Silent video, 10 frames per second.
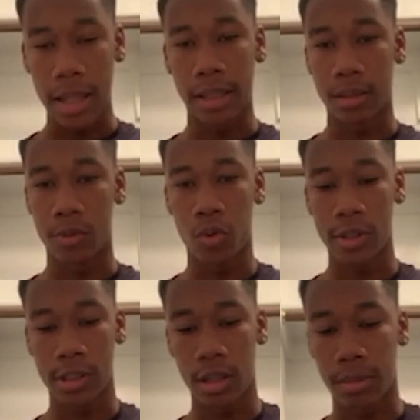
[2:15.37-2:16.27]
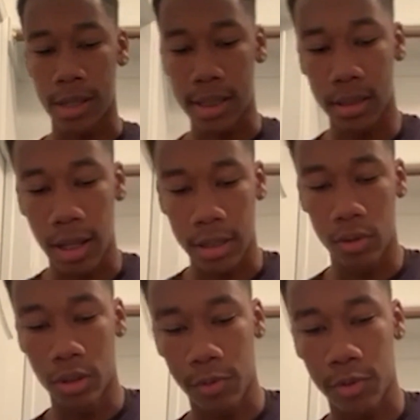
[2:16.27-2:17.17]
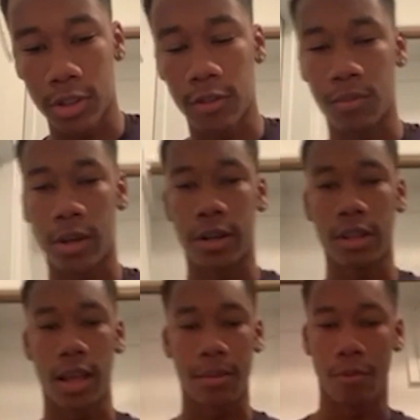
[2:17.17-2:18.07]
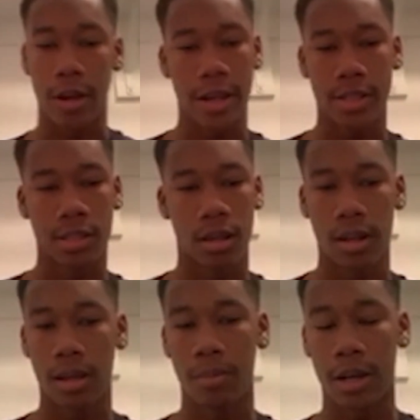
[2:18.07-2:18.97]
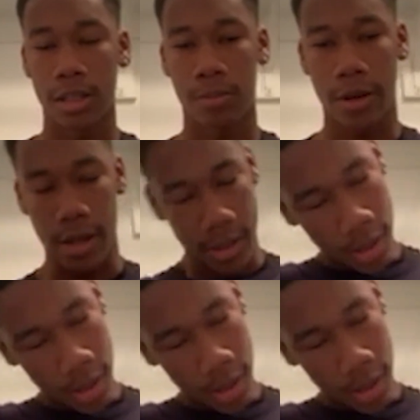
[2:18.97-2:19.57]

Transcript: let them twist up, because I still like do different stuff in my hair, like braids and all that, box braids.